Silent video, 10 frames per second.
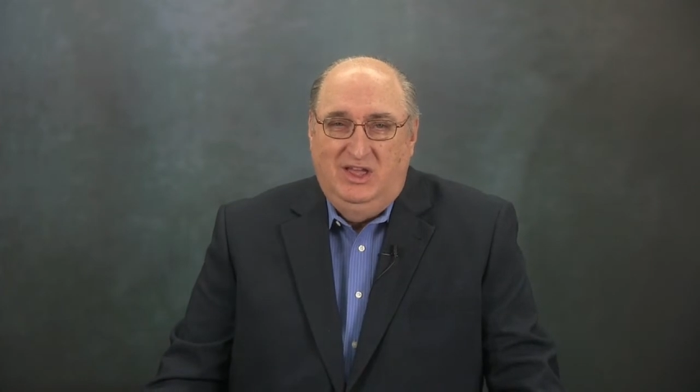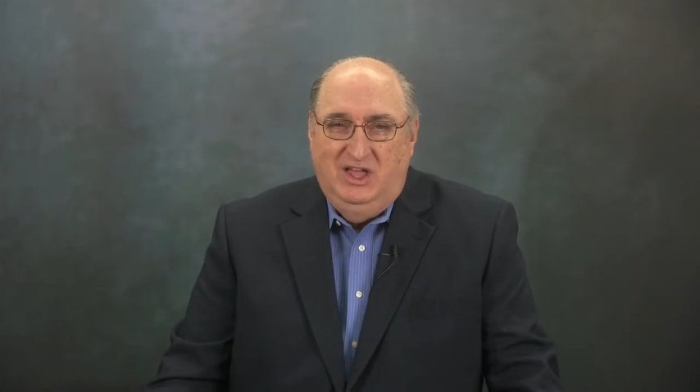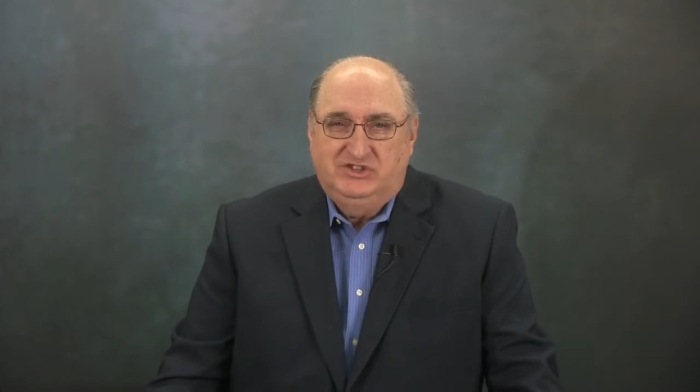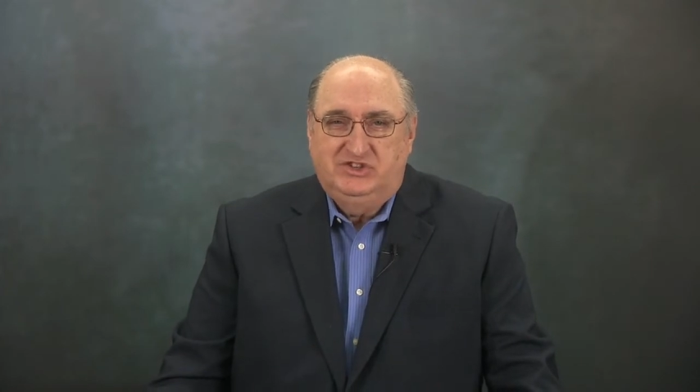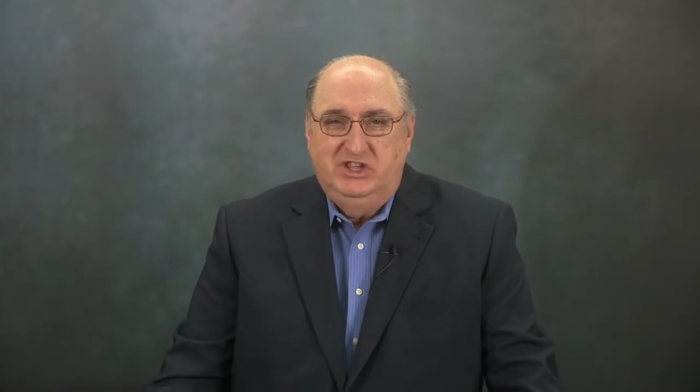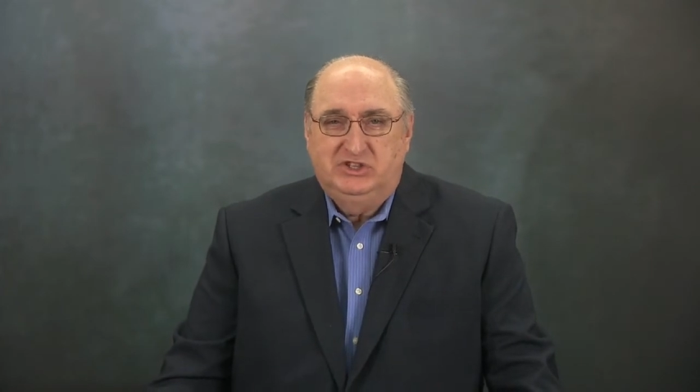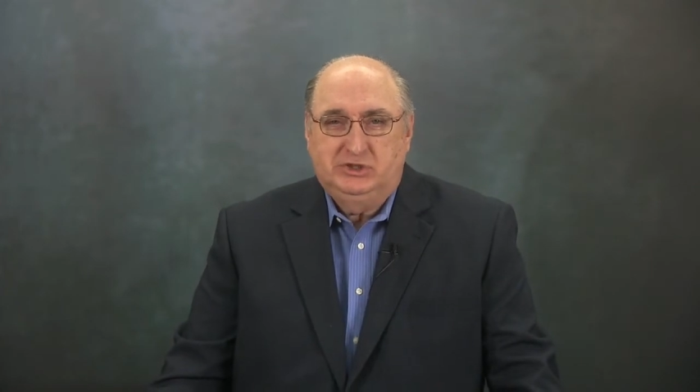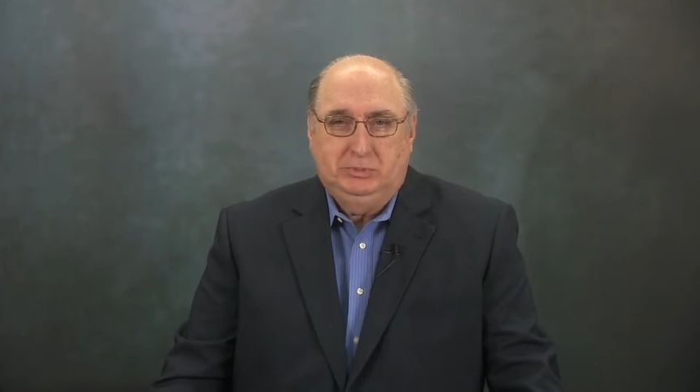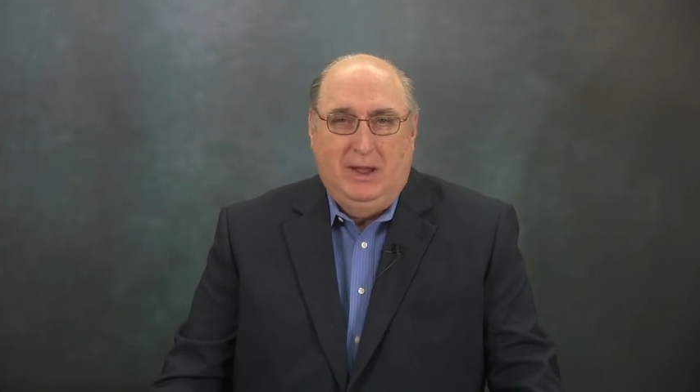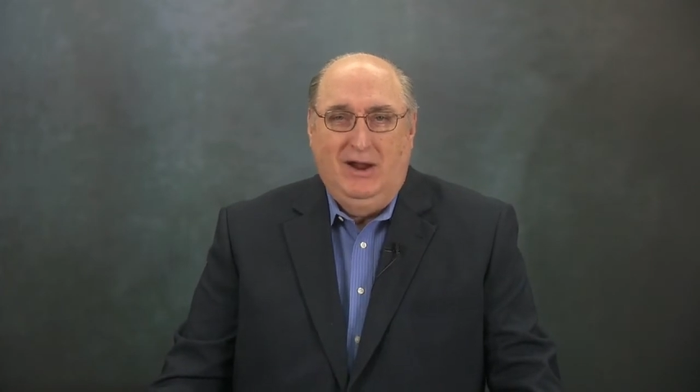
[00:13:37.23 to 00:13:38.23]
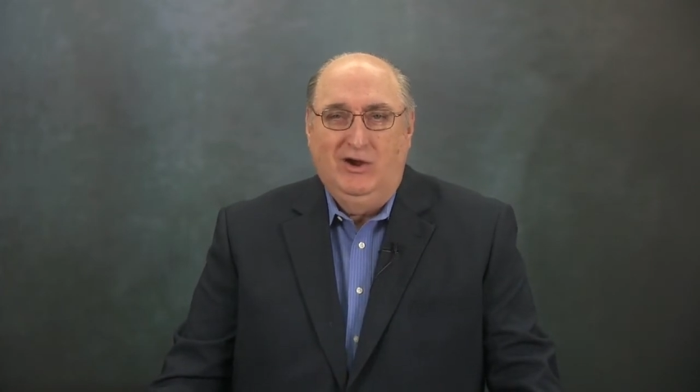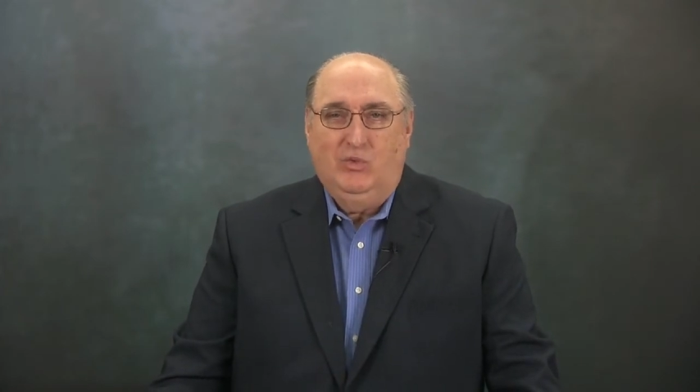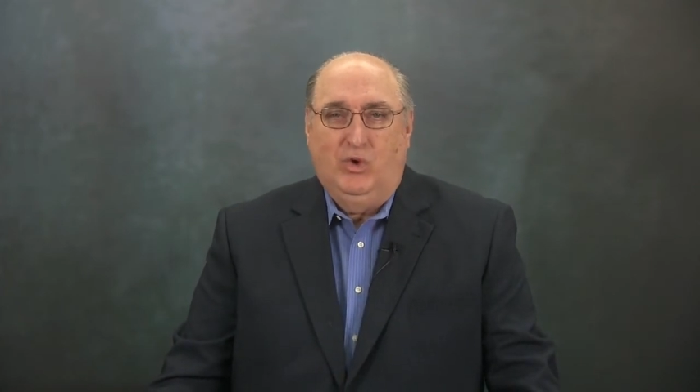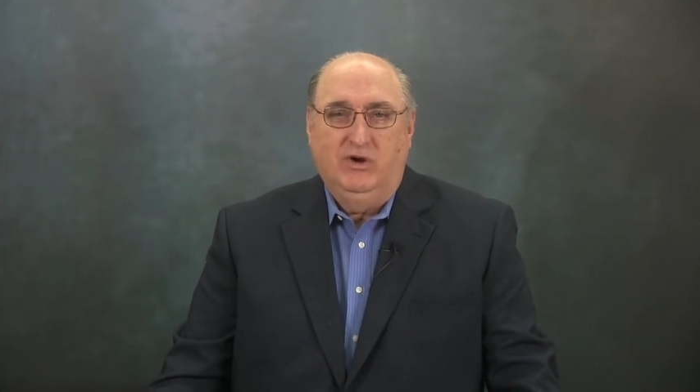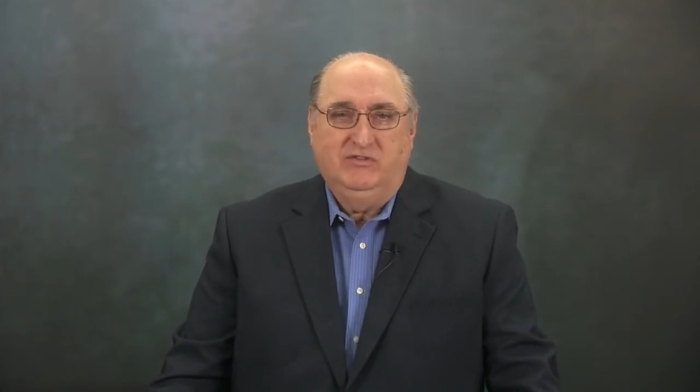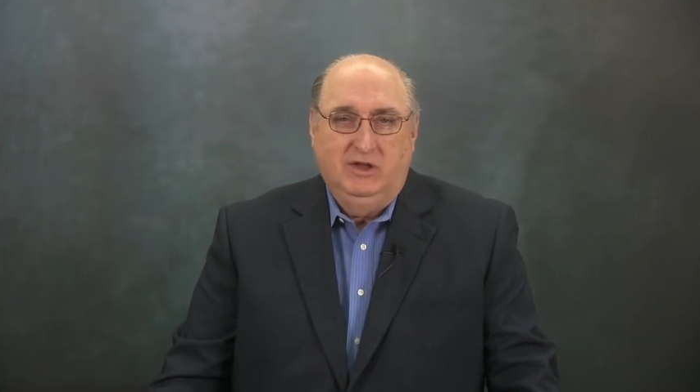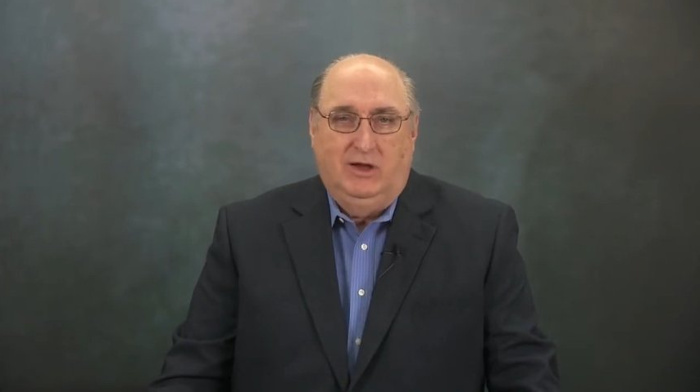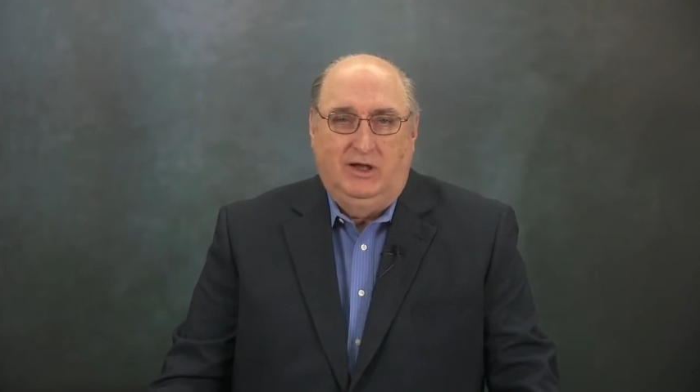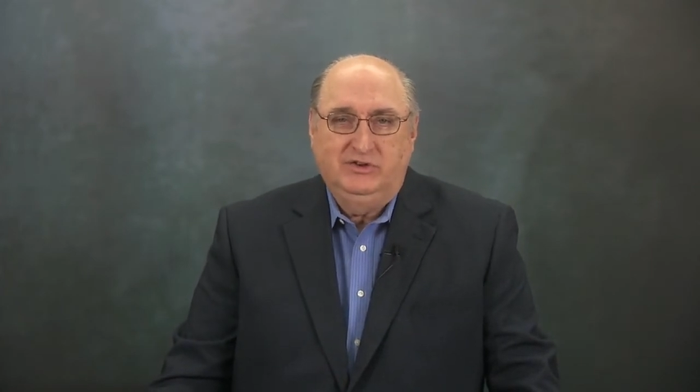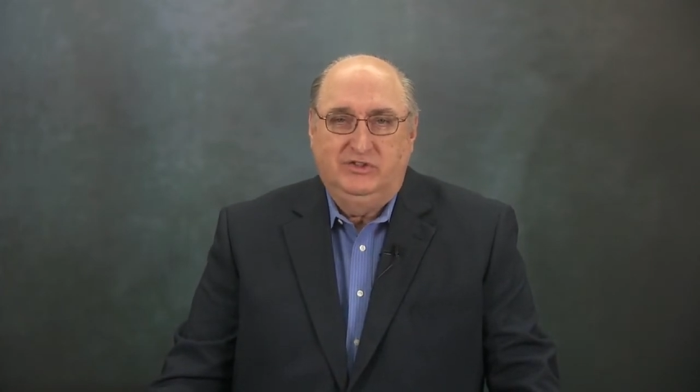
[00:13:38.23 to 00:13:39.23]
It's the inspired word of
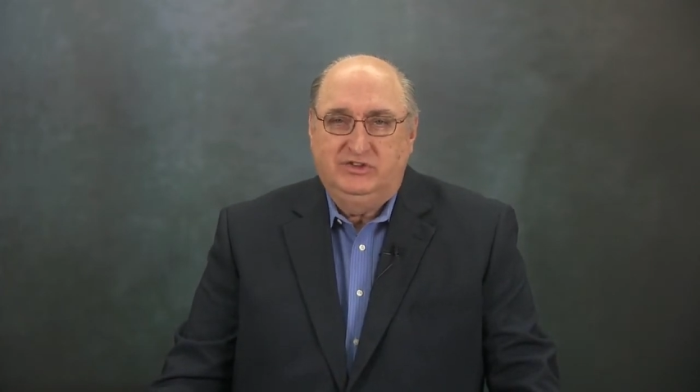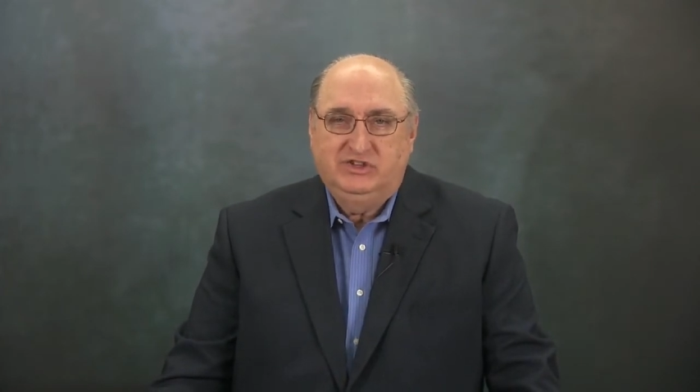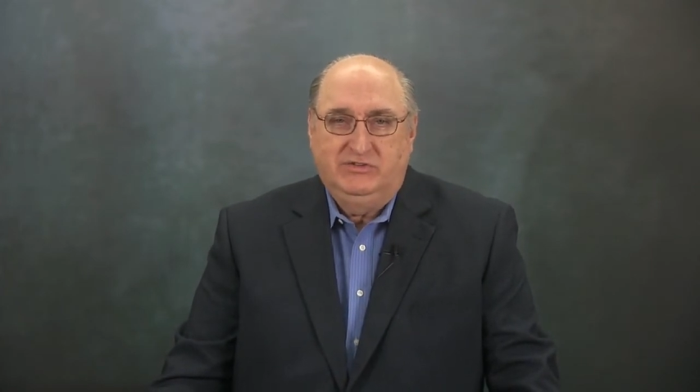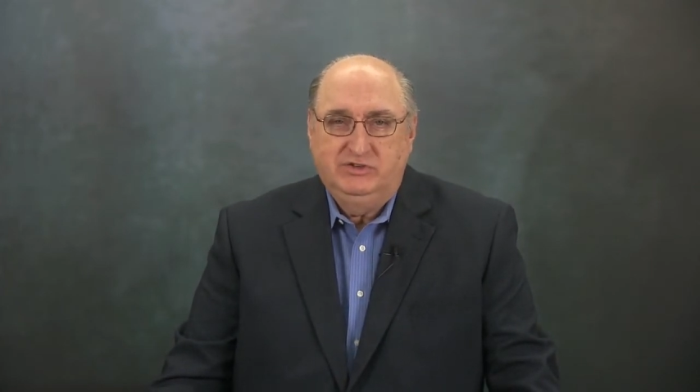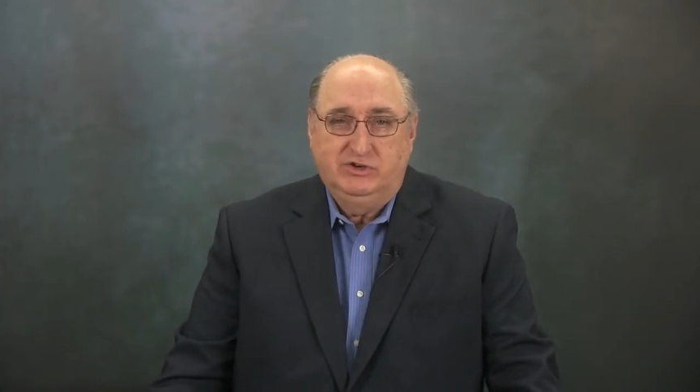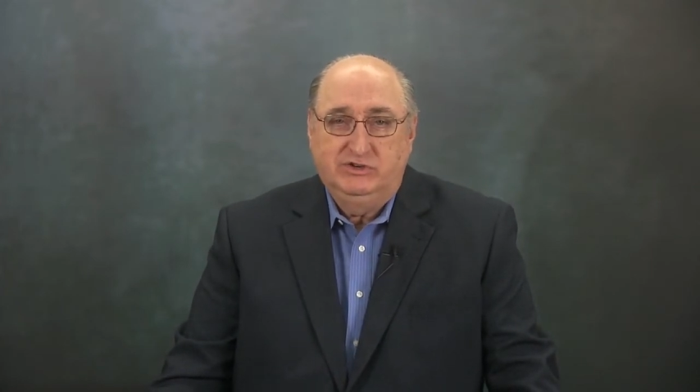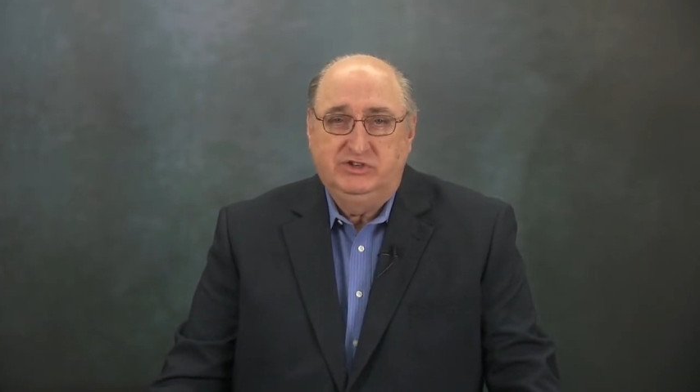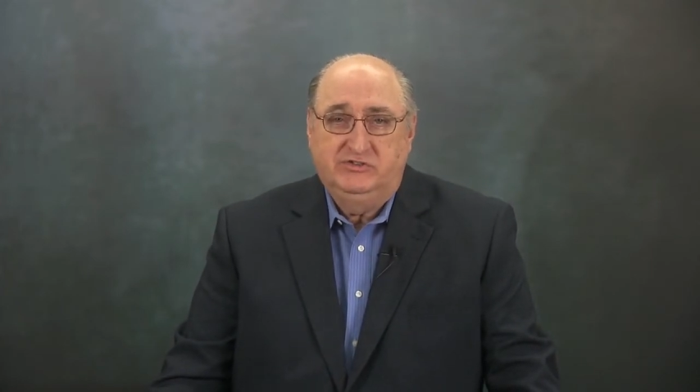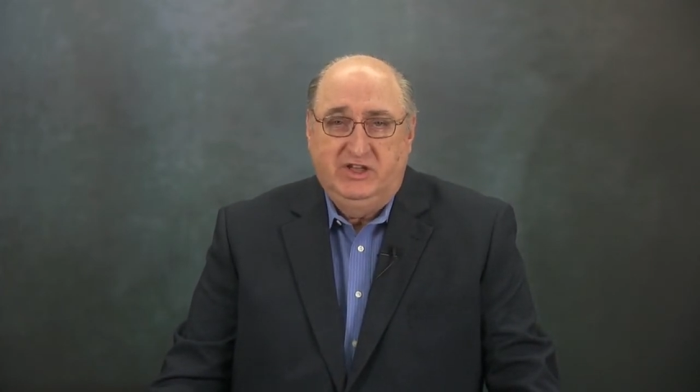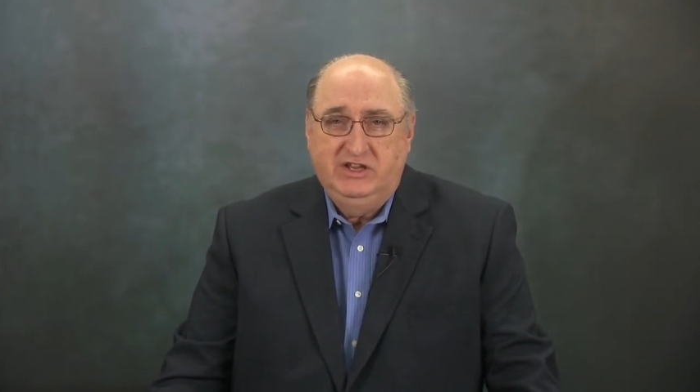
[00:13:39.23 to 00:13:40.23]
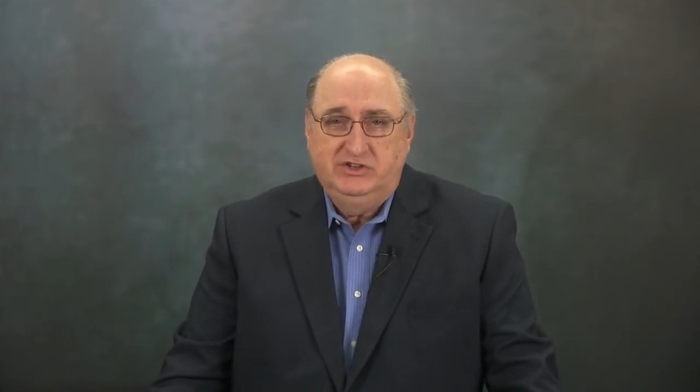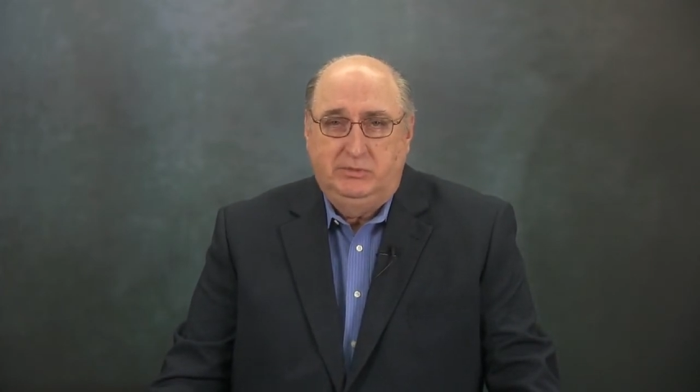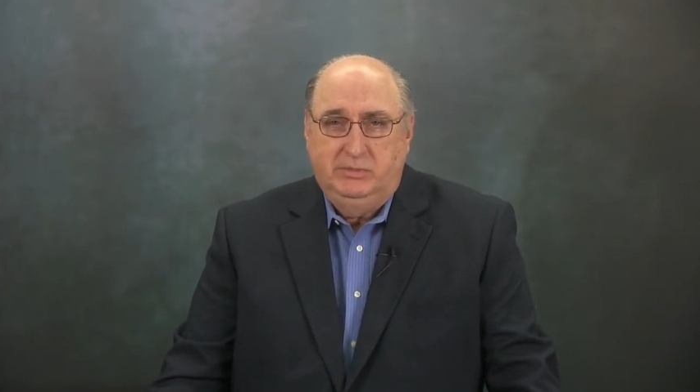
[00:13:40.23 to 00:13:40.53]
God to the seven churches of Asia,